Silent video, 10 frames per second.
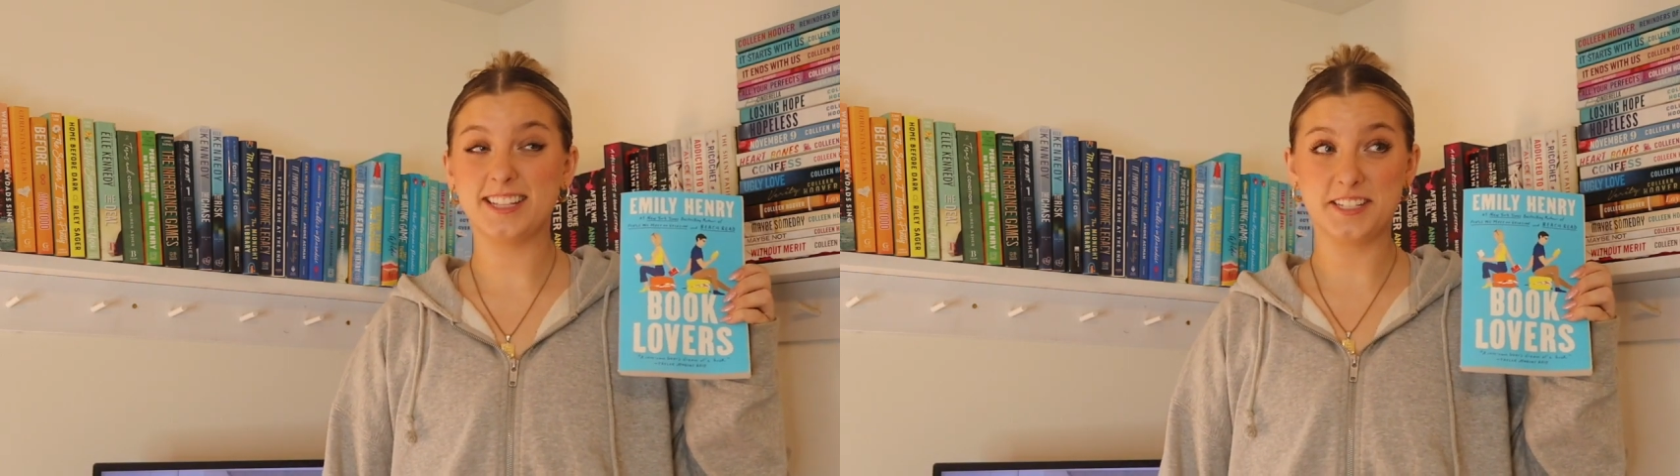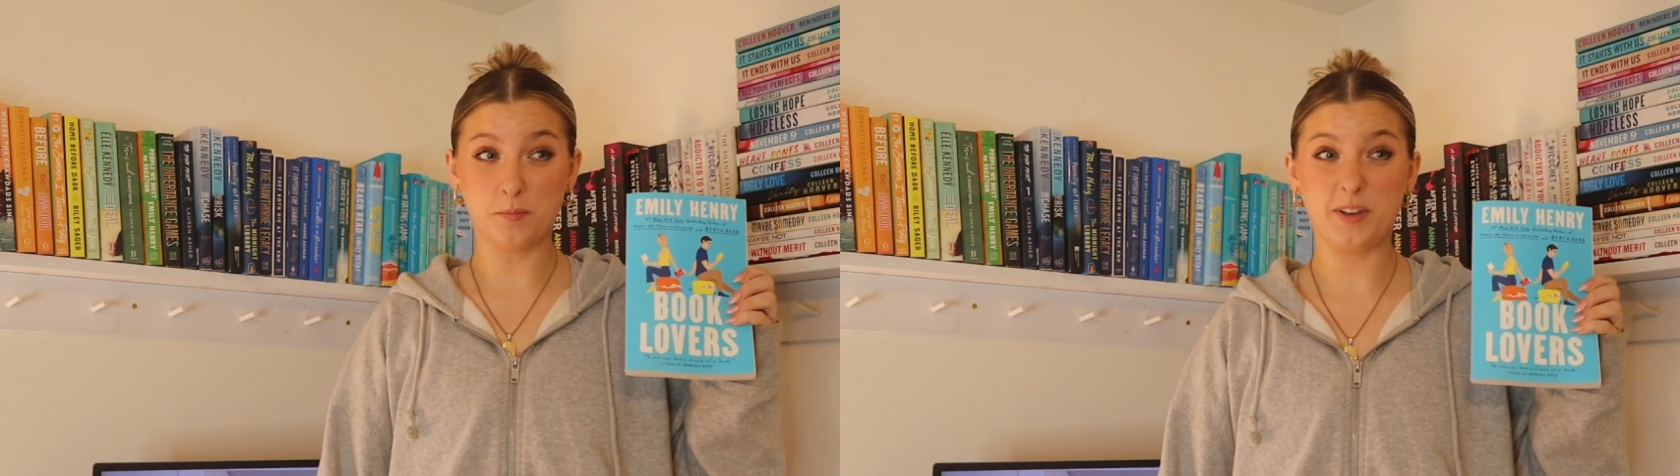
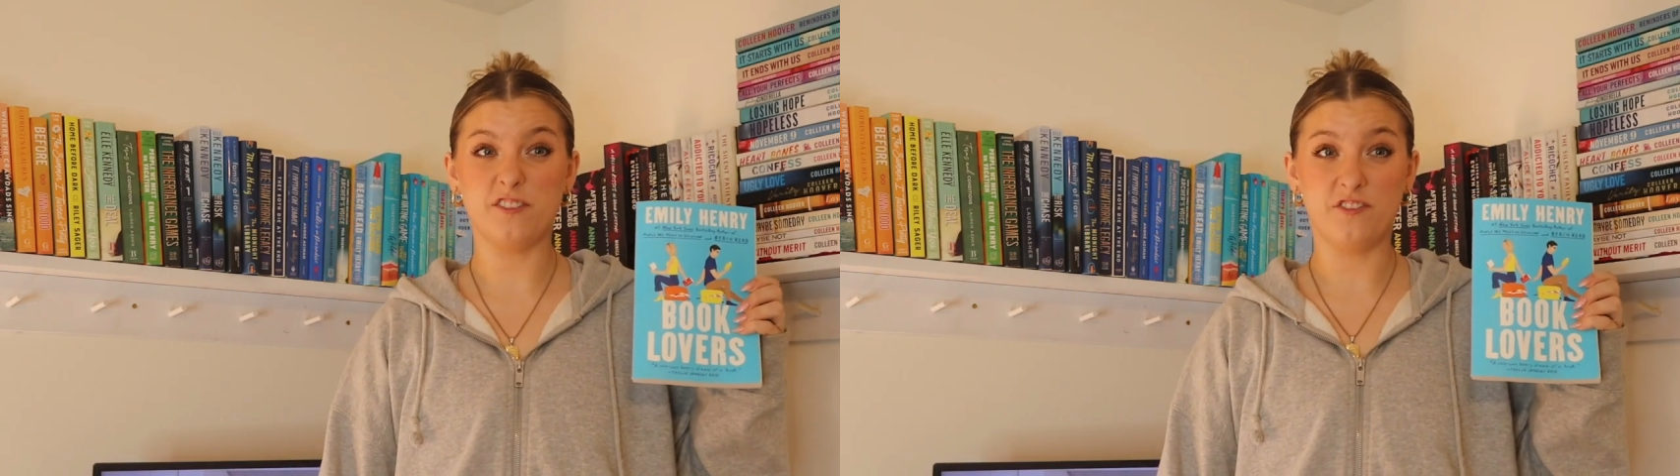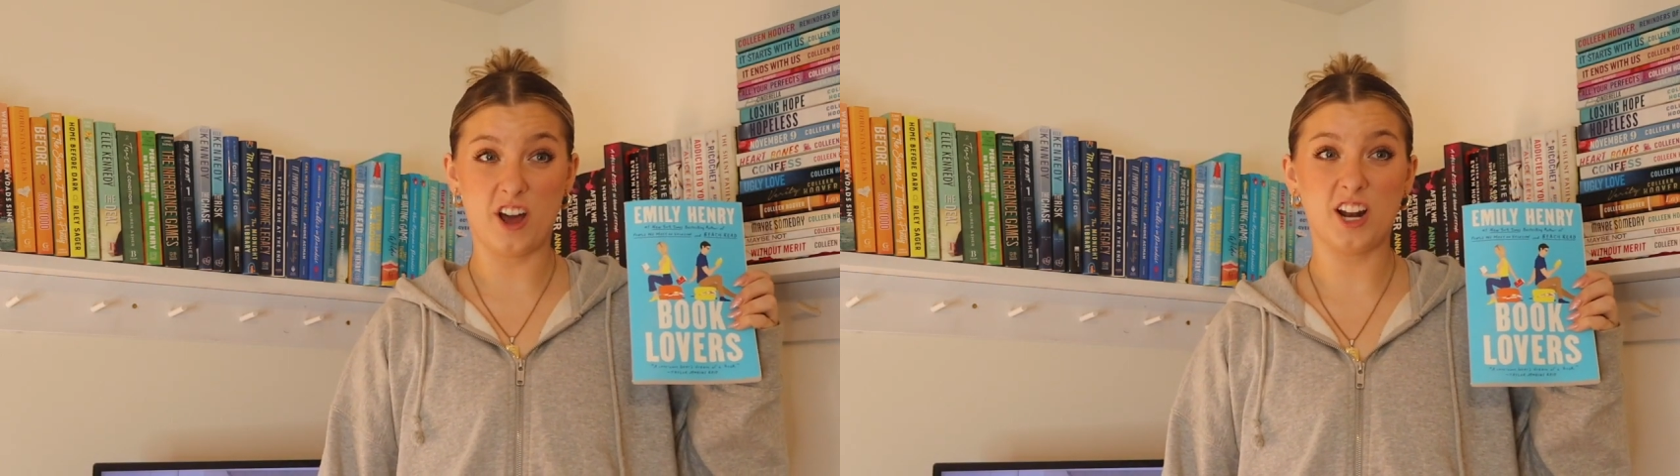That's a big
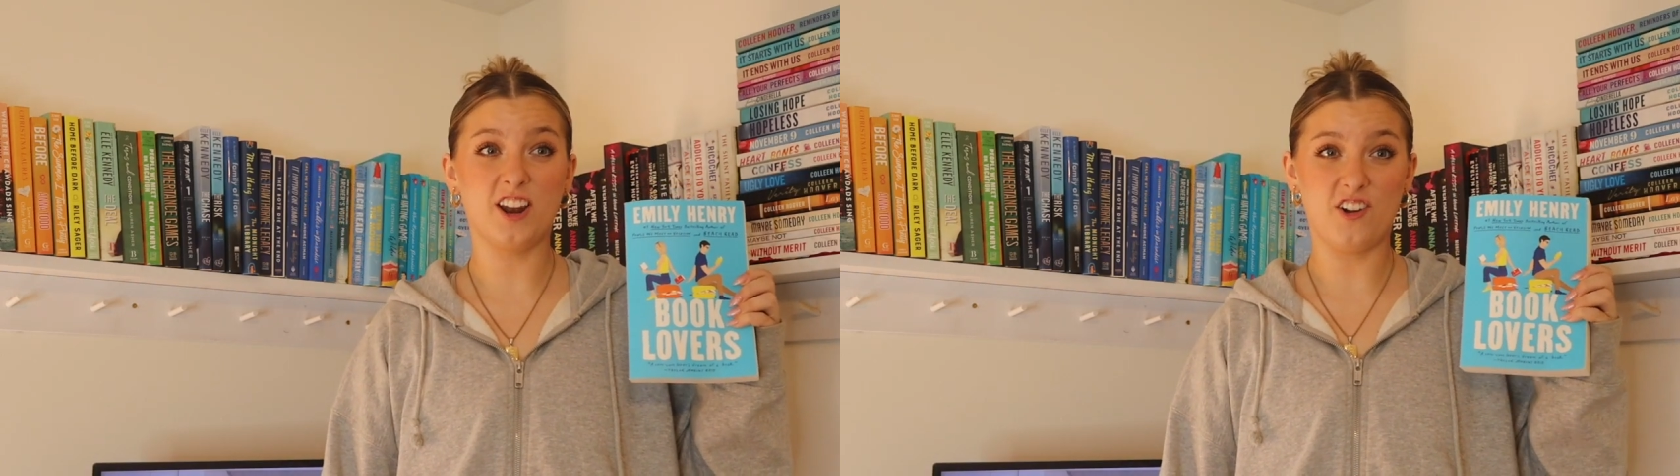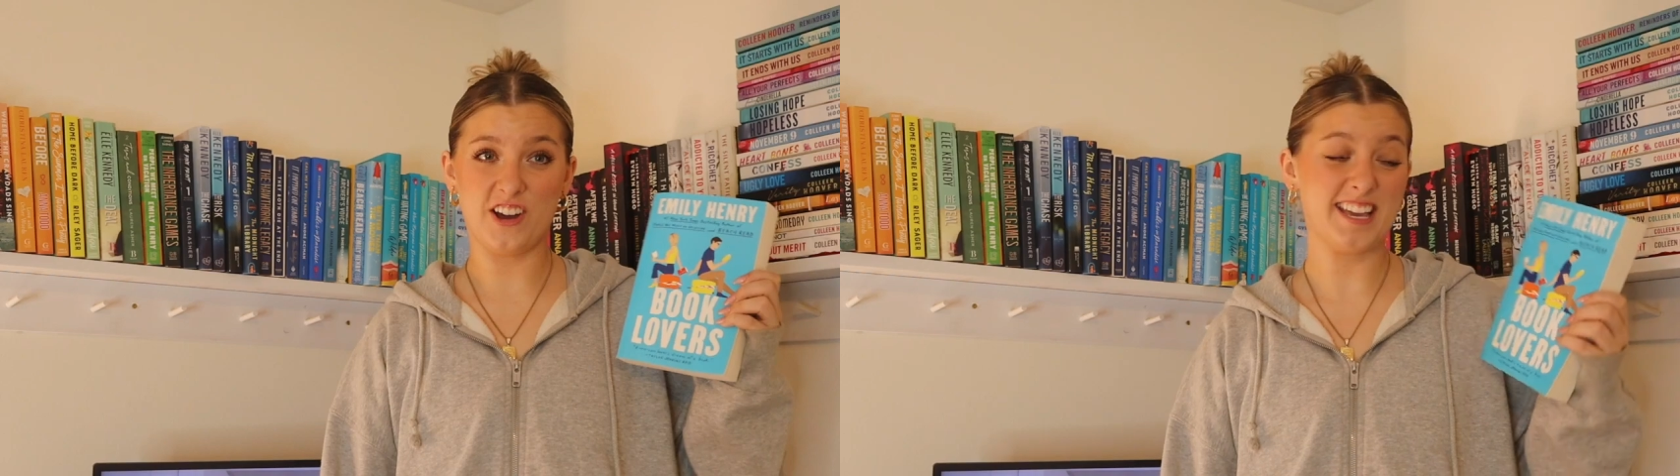fat
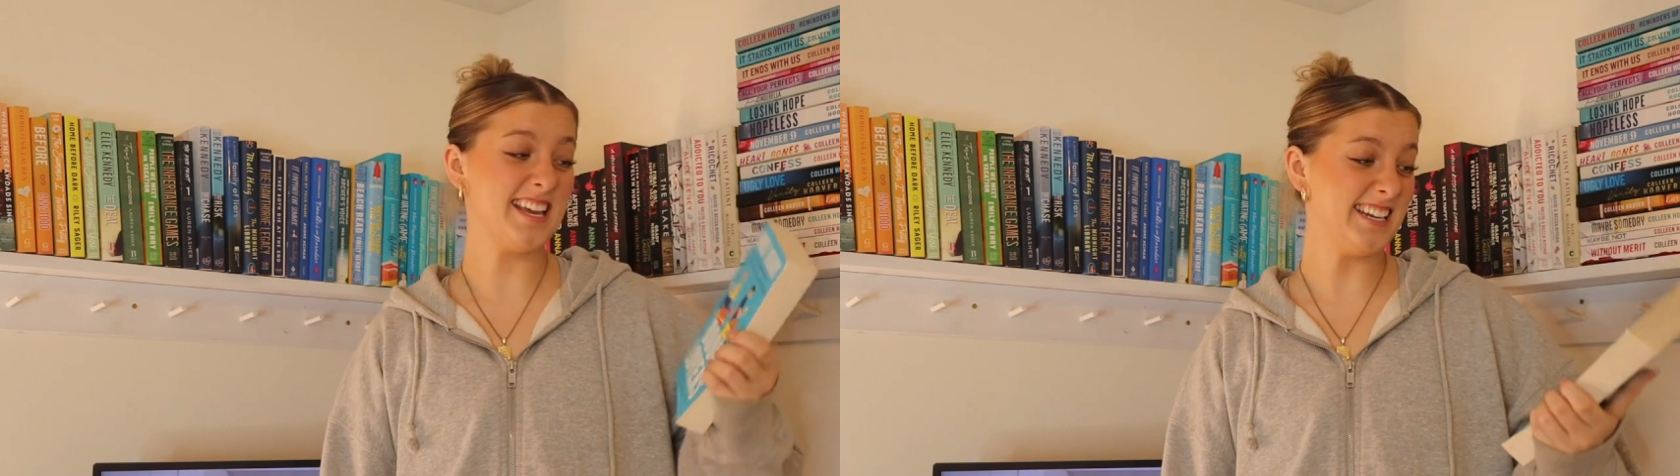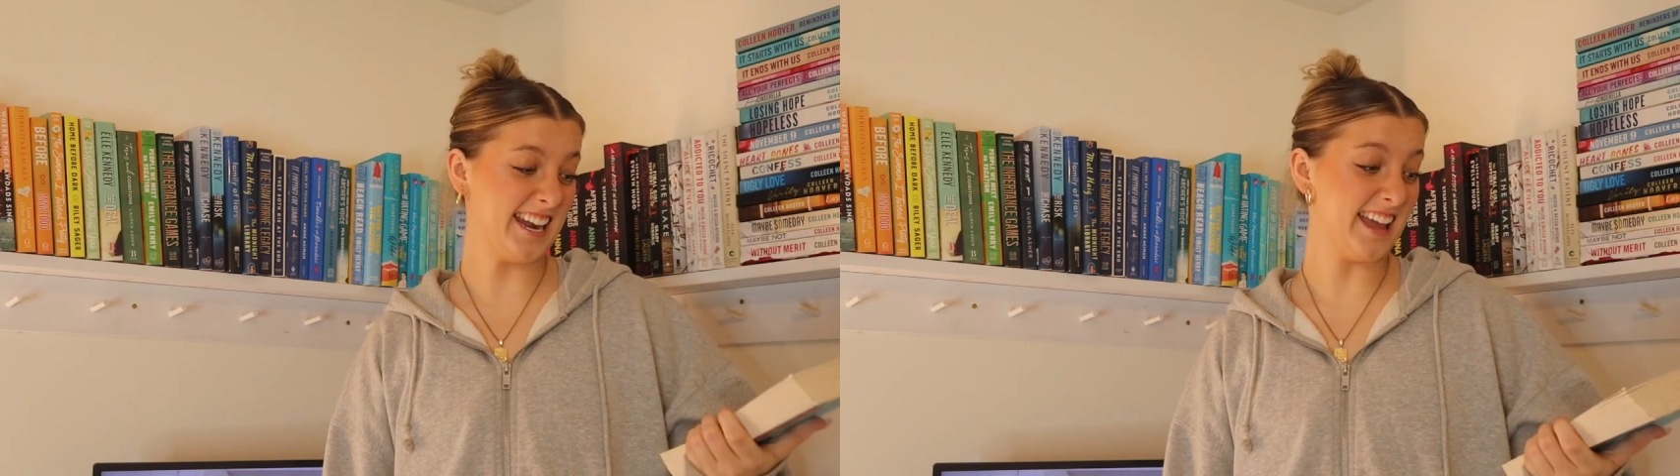lie,
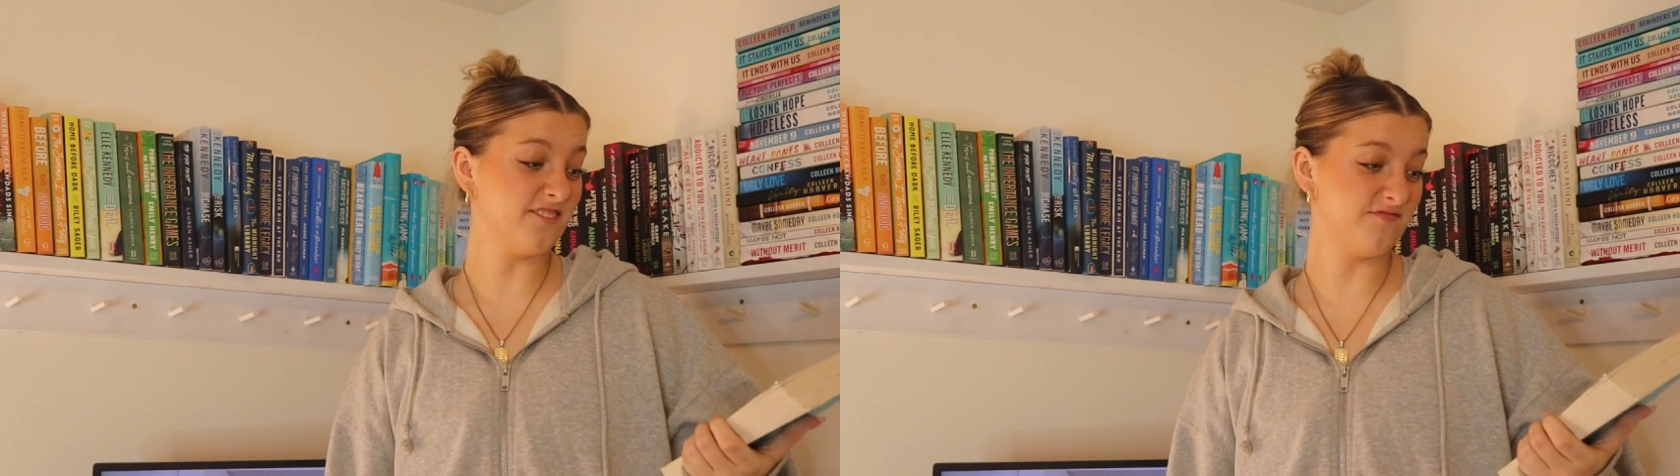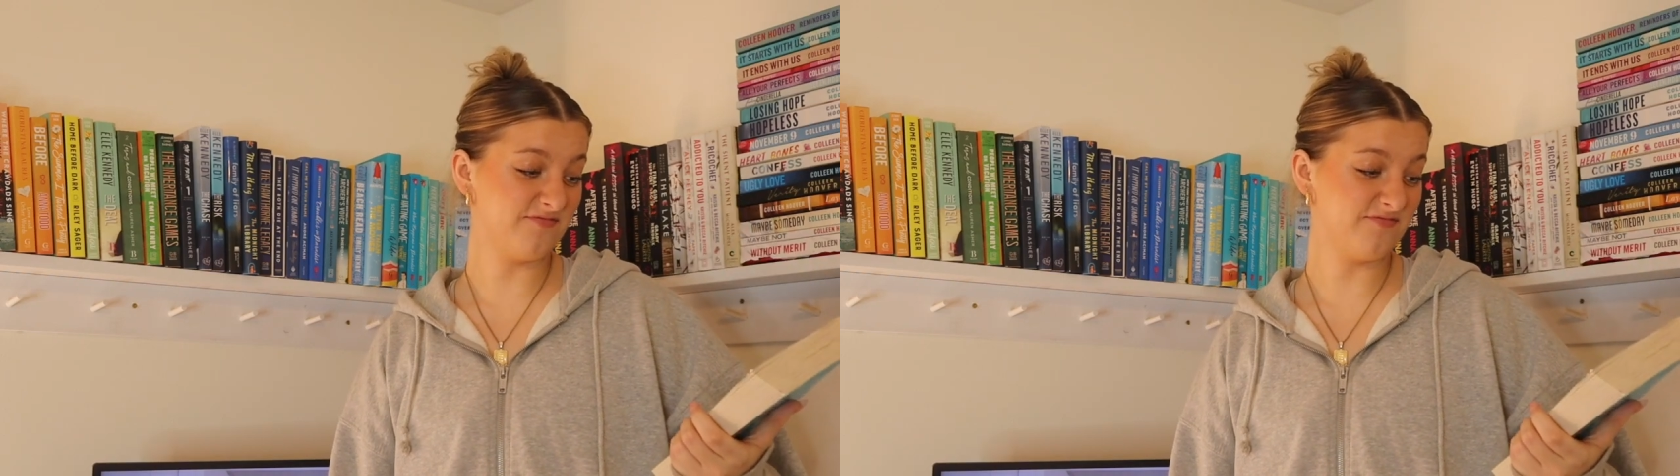isn't it?